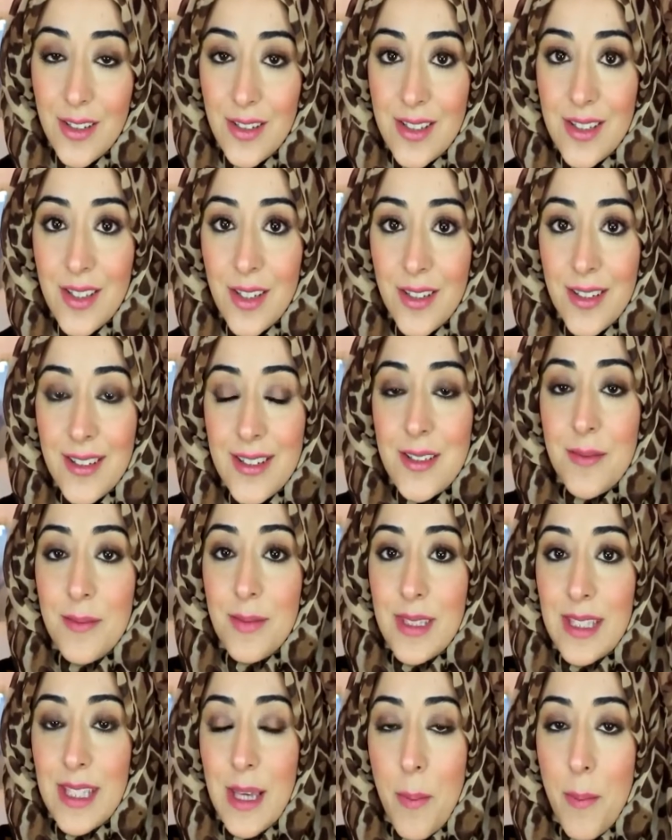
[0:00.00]
video is going
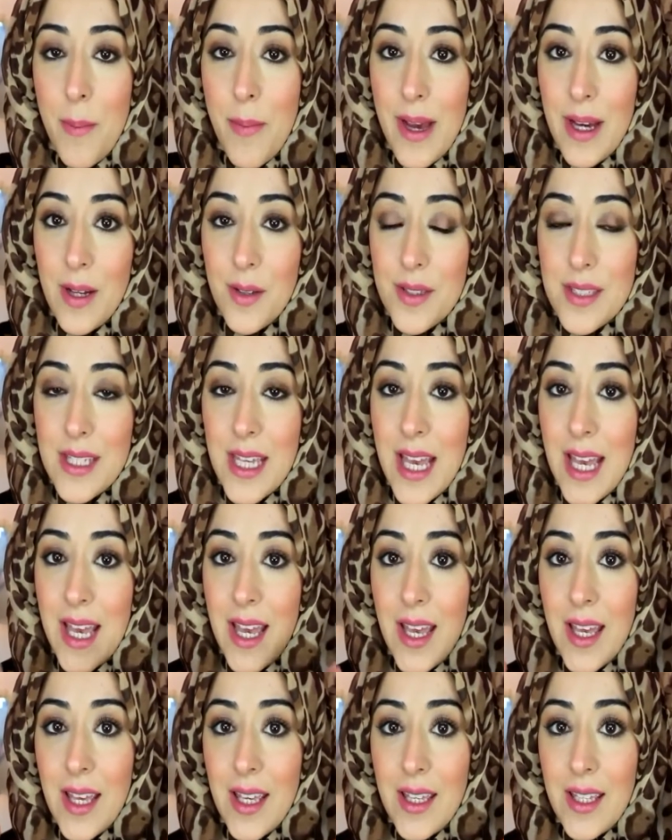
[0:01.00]
to be about
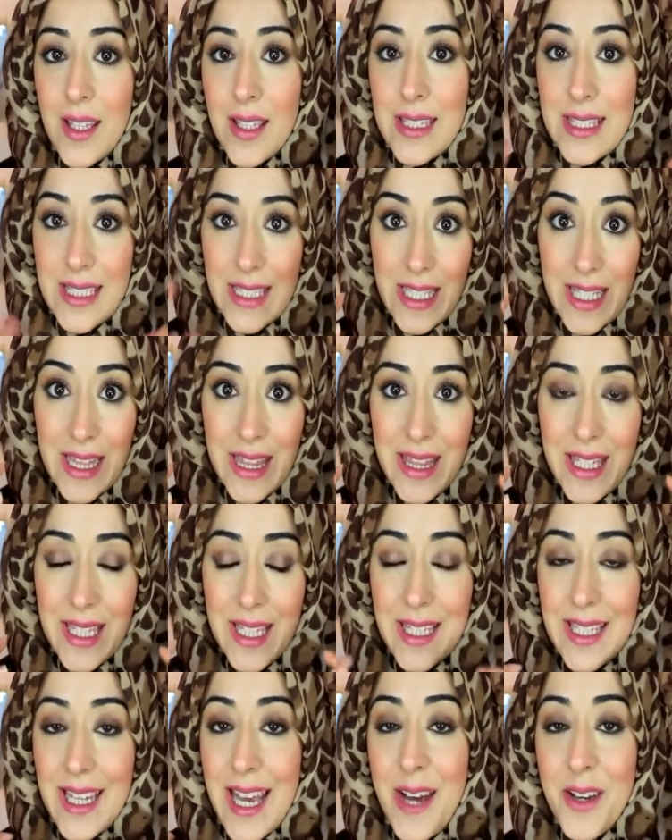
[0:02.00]

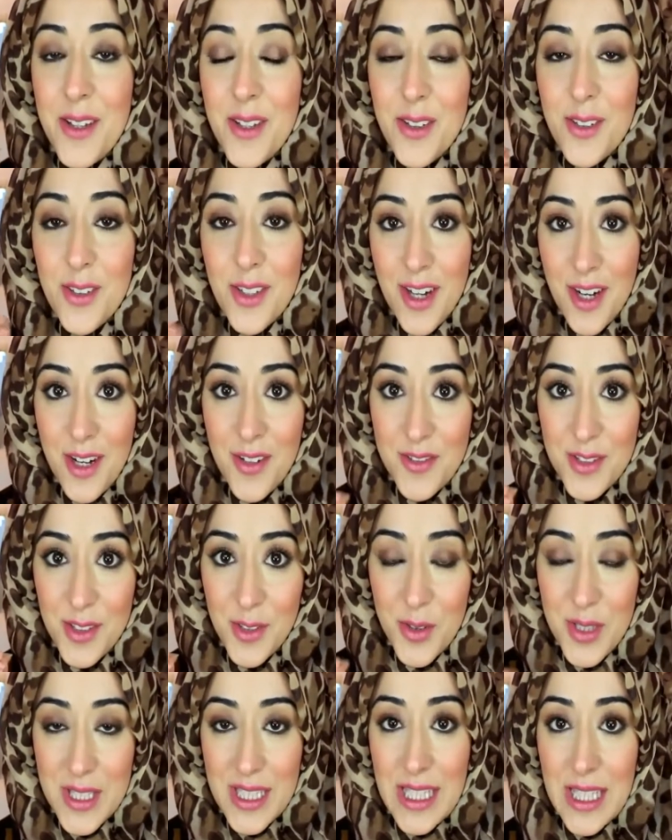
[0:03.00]
teeth and how you look
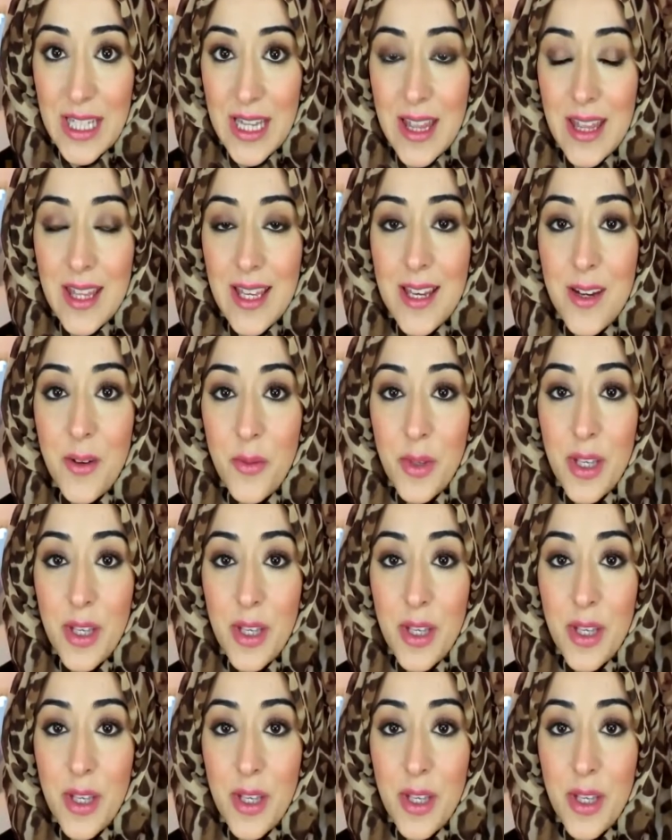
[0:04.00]
after your teeth.